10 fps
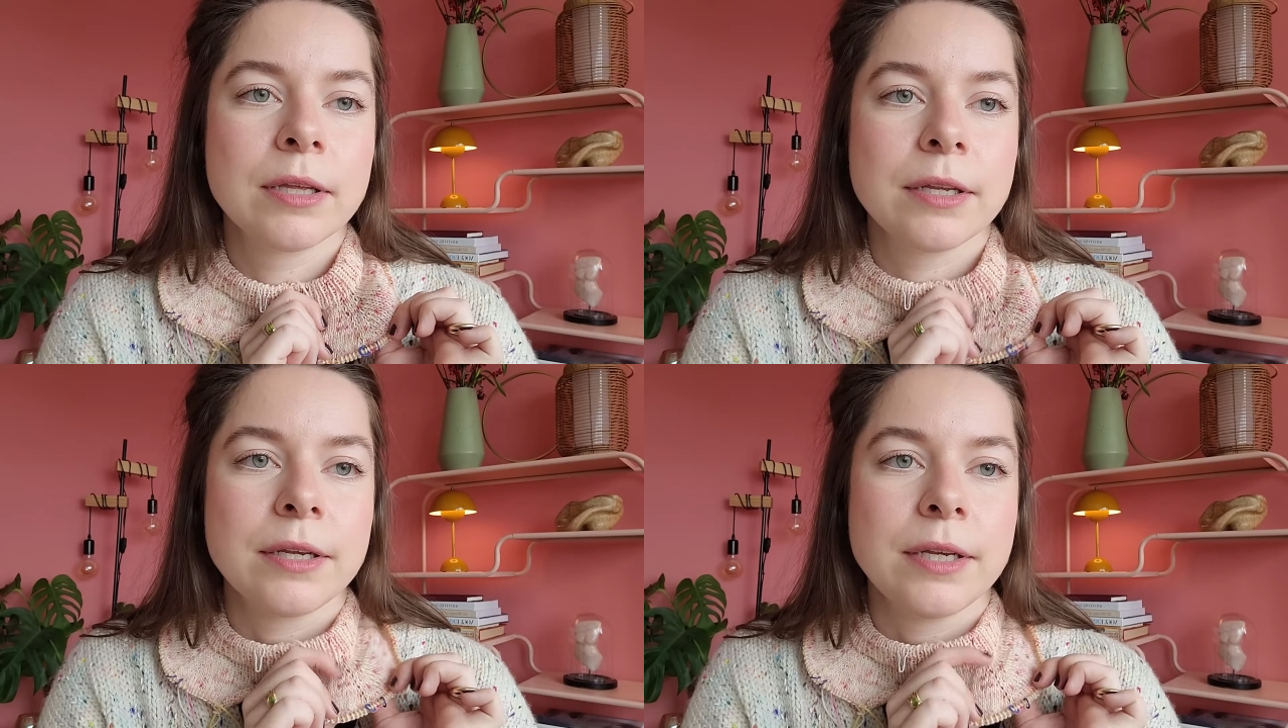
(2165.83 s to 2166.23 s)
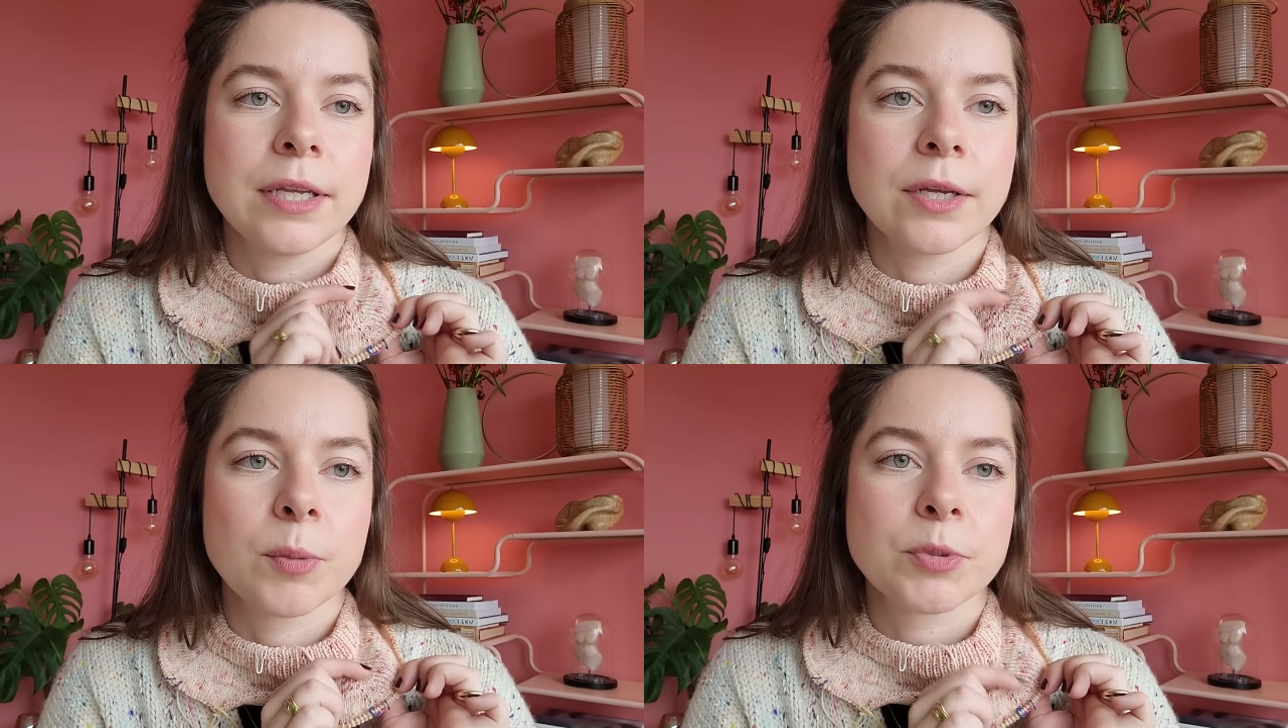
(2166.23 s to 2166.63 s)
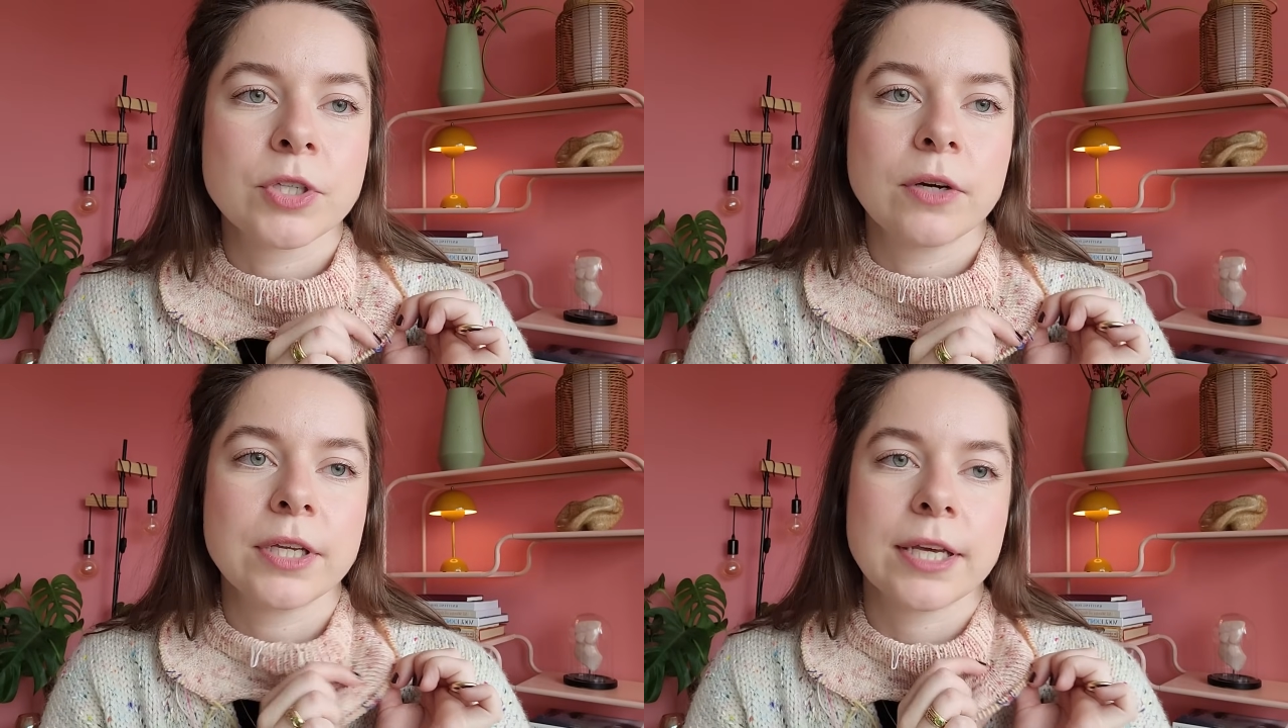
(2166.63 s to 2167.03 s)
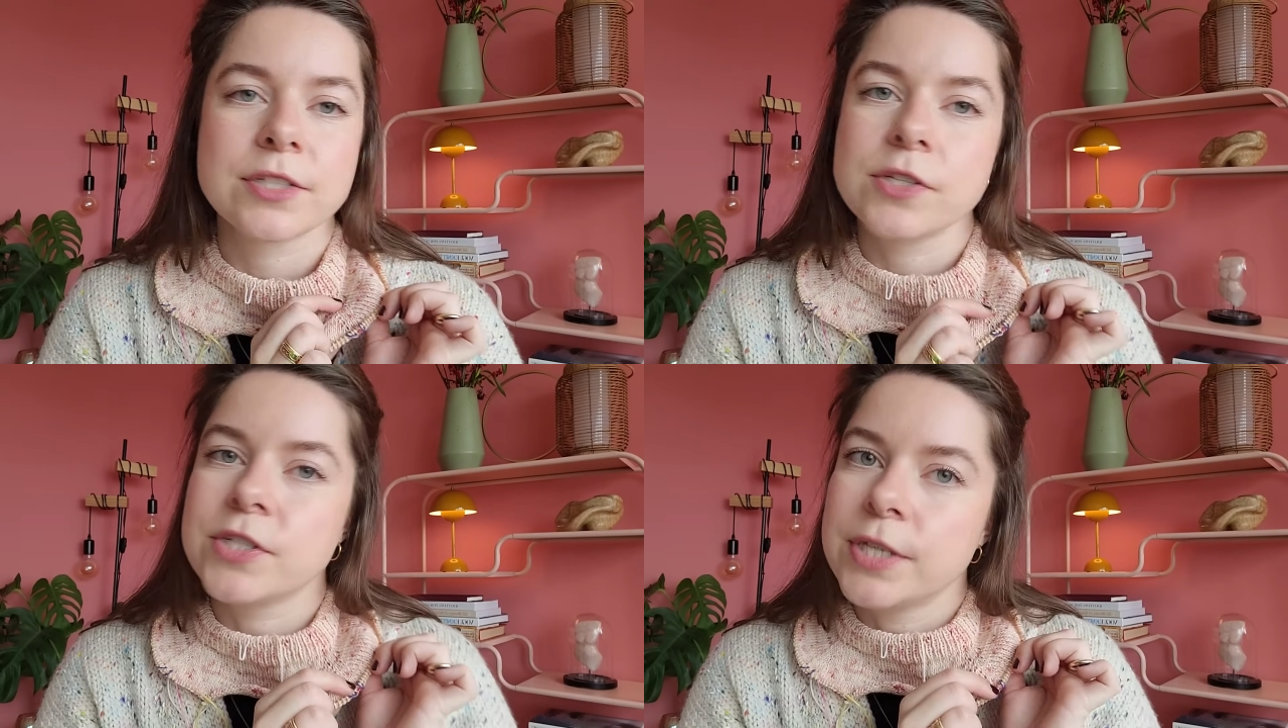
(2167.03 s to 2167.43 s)
knit up. So it has
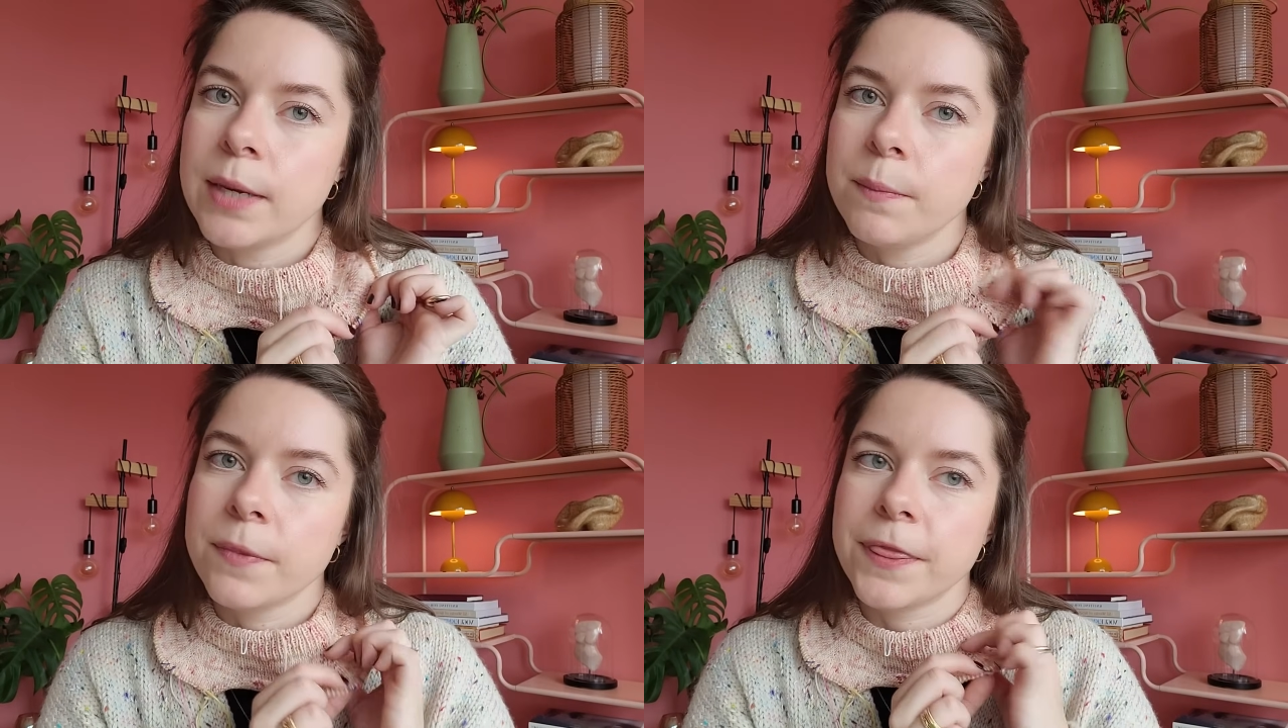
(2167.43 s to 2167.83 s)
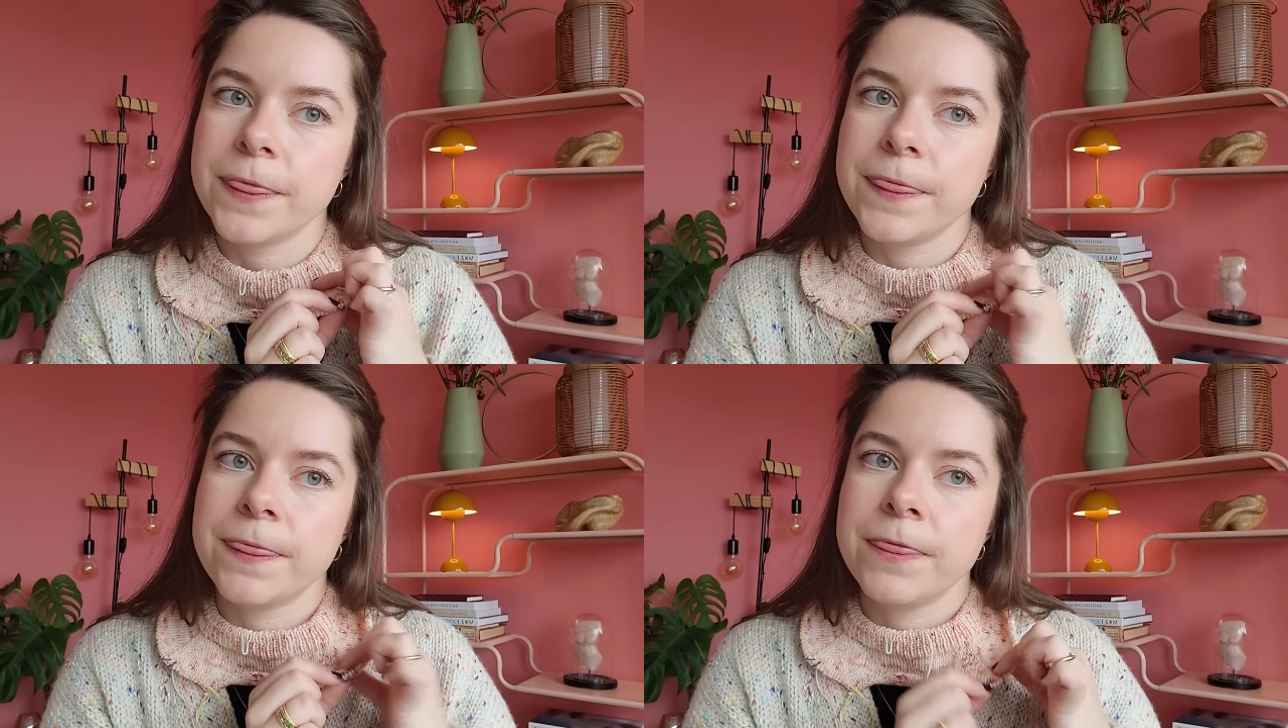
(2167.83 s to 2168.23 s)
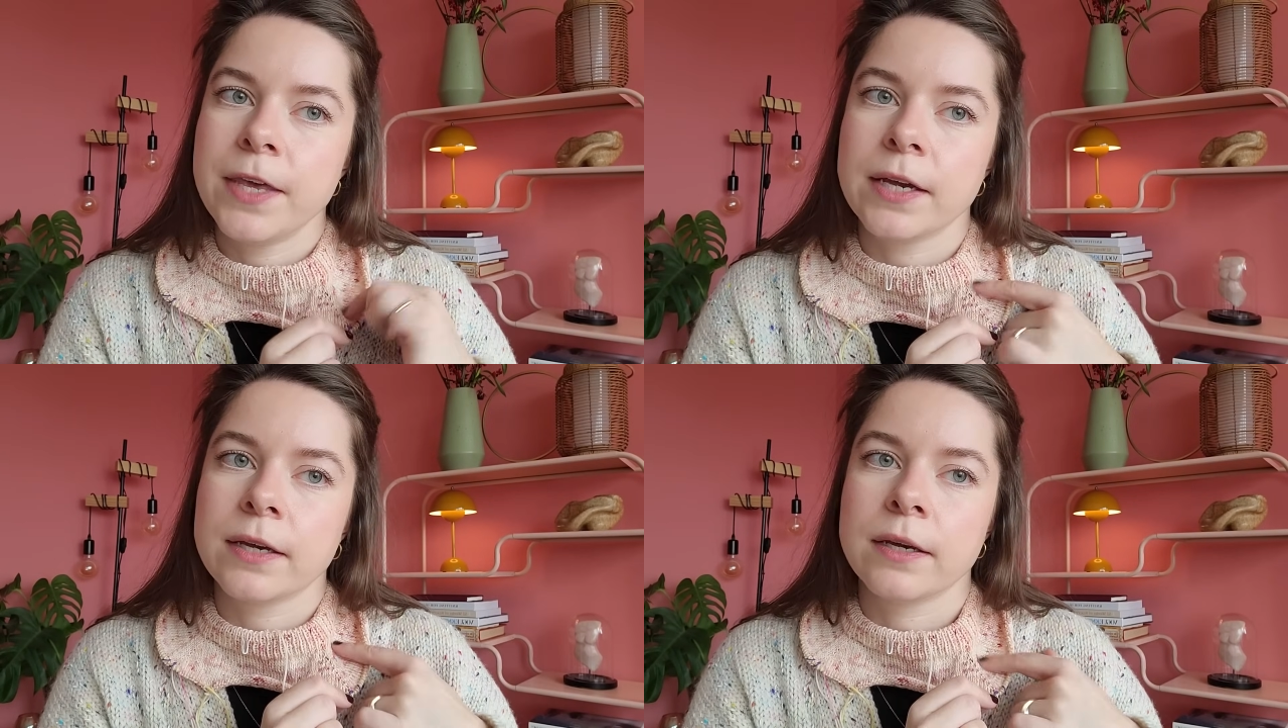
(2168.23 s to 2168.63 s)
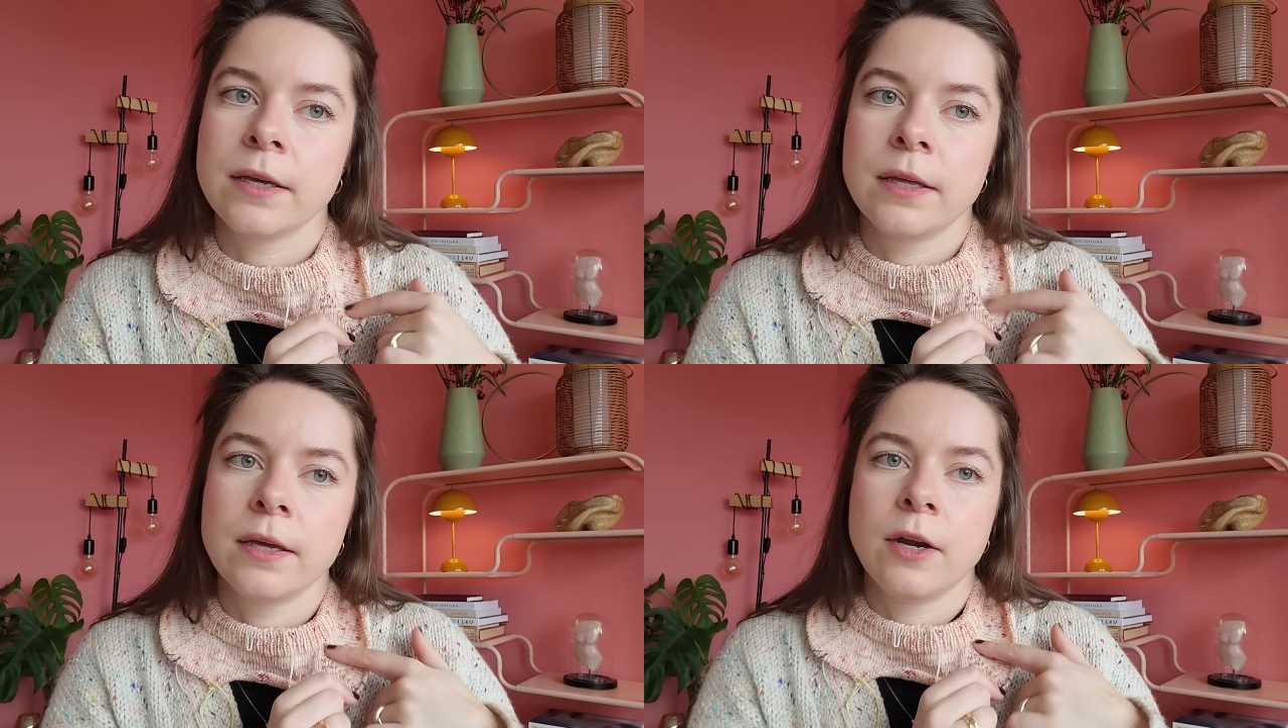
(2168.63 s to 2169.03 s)
the same thick
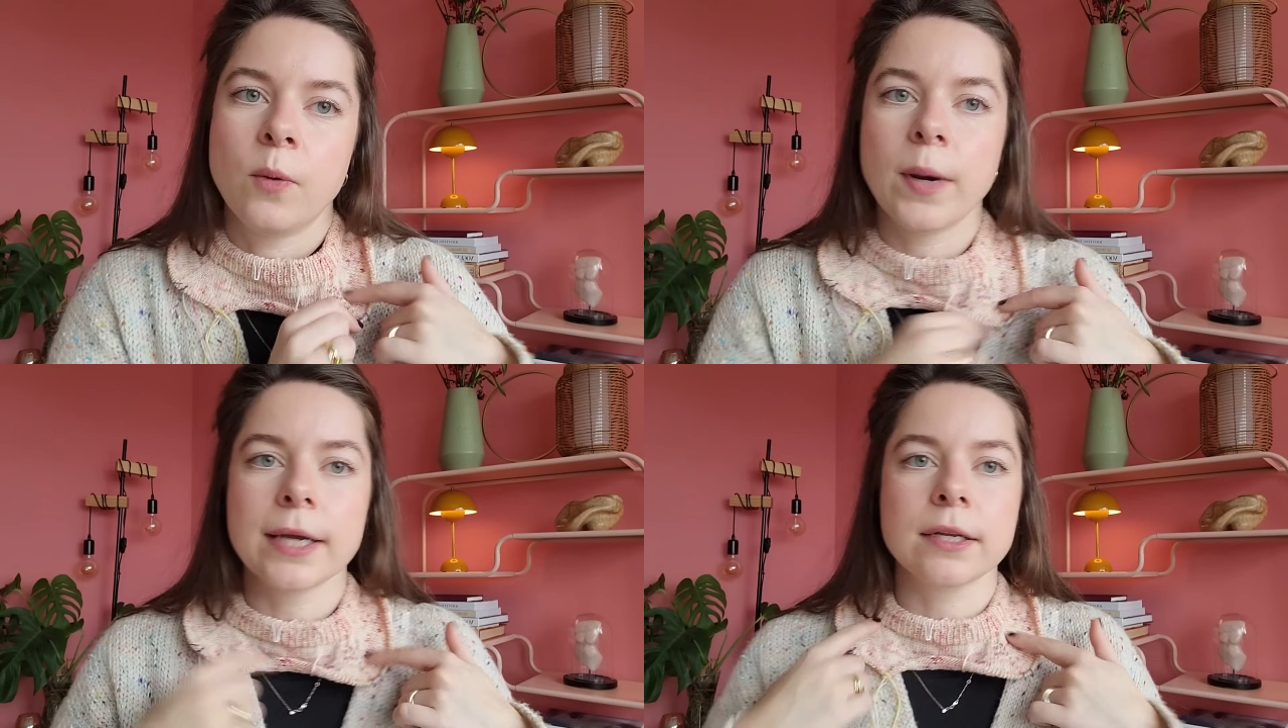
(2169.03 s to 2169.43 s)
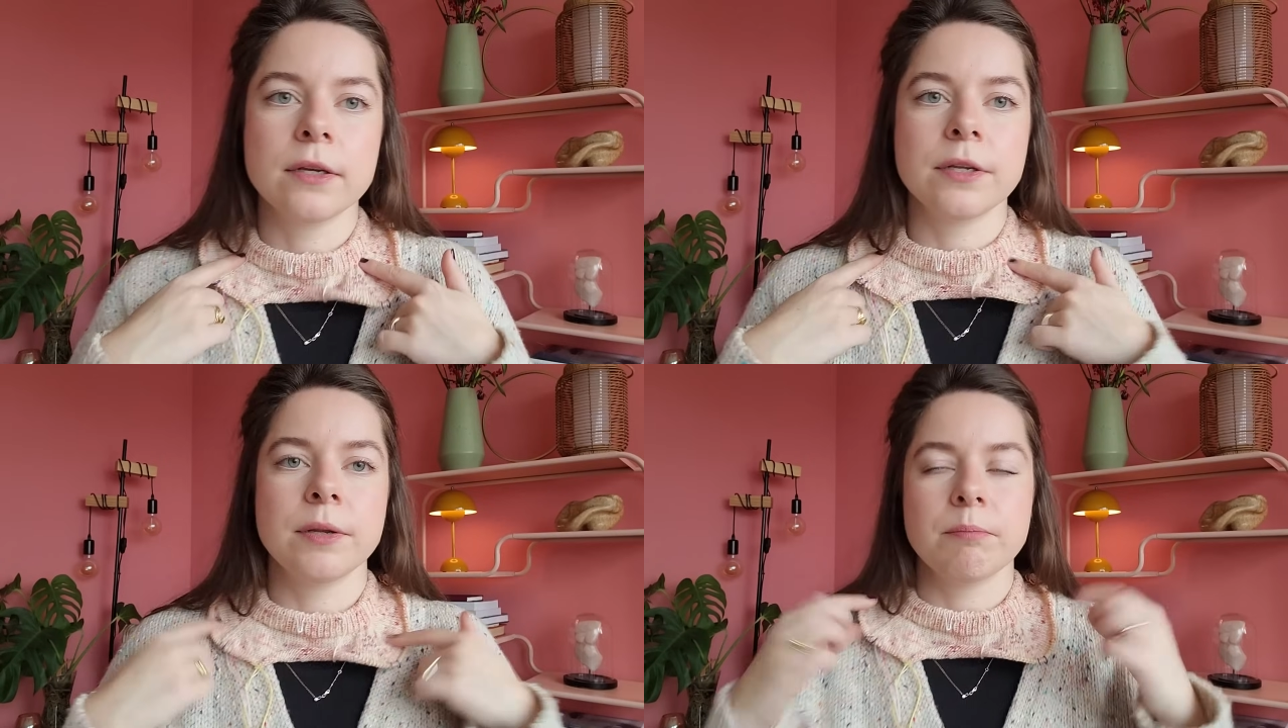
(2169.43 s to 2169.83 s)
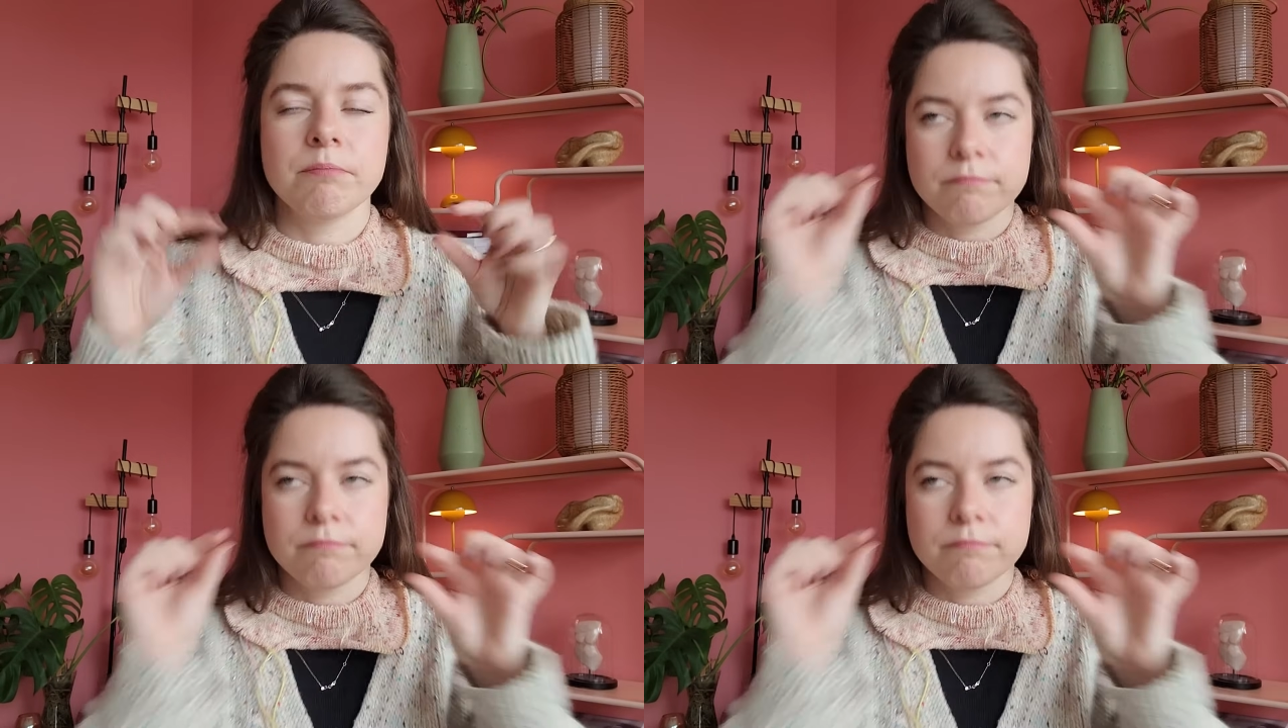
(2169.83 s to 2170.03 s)
raglan,